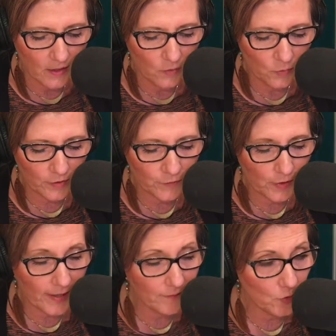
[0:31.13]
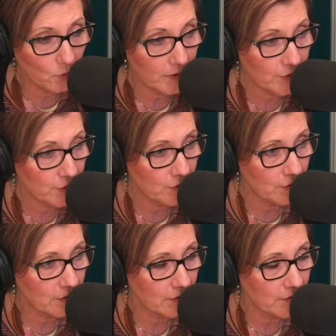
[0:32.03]
Or if you have a question, you
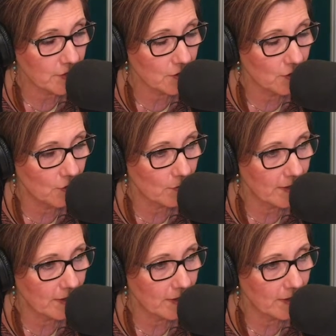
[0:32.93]
can give us a call